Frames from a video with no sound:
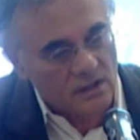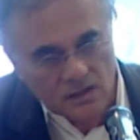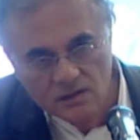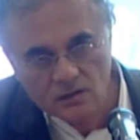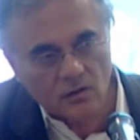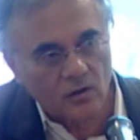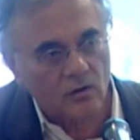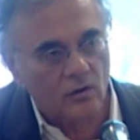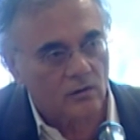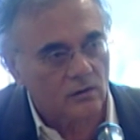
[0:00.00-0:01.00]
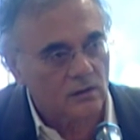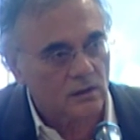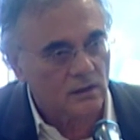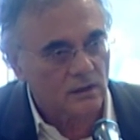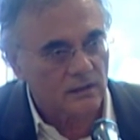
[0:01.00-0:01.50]
Eastern Congo.
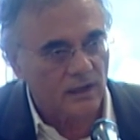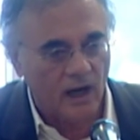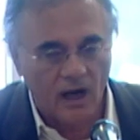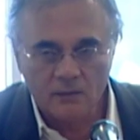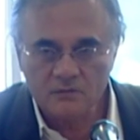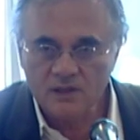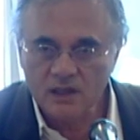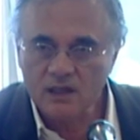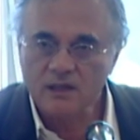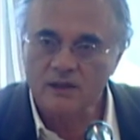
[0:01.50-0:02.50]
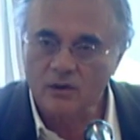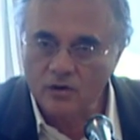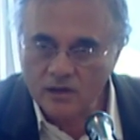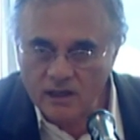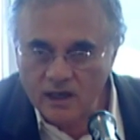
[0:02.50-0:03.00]
They armed there, they
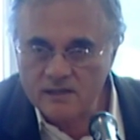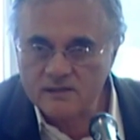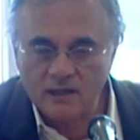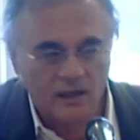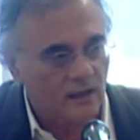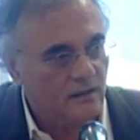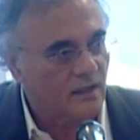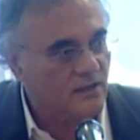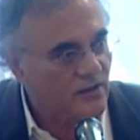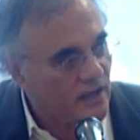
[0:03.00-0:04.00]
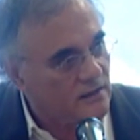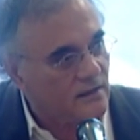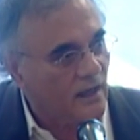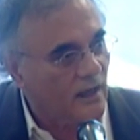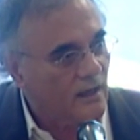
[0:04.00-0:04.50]
organized there, they
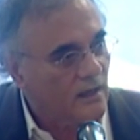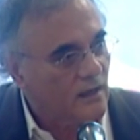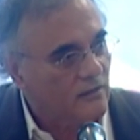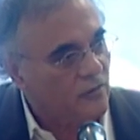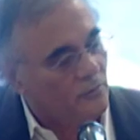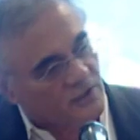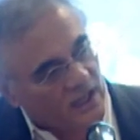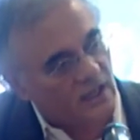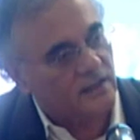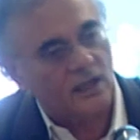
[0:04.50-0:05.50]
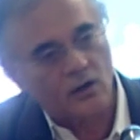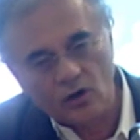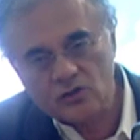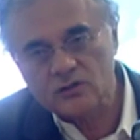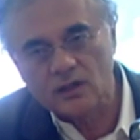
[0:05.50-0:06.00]
trained there. From there, they
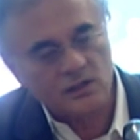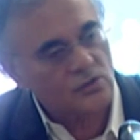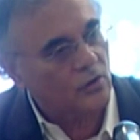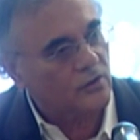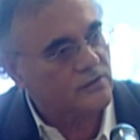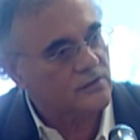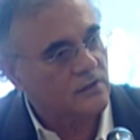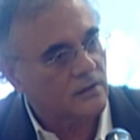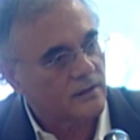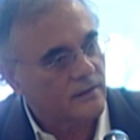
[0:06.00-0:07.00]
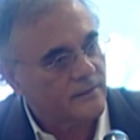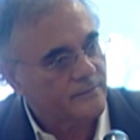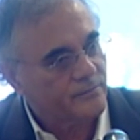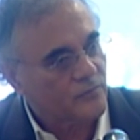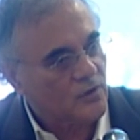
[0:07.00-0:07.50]
launched their assaults
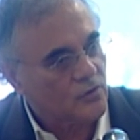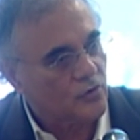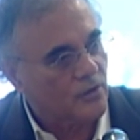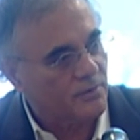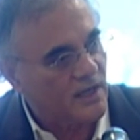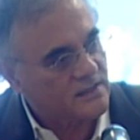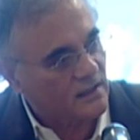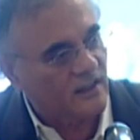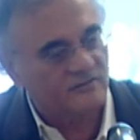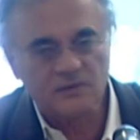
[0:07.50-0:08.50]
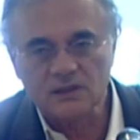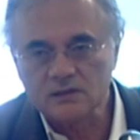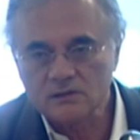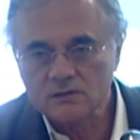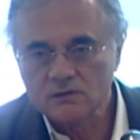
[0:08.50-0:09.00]
to replace the government